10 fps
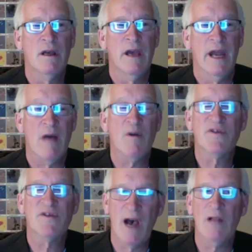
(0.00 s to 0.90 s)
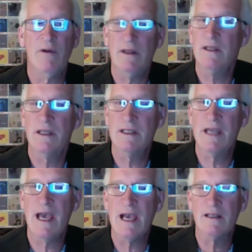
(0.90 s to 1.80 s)
and I was following these
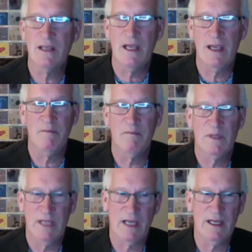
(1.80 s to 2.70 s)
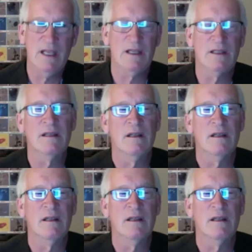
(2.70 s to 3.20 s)
exact same techniques,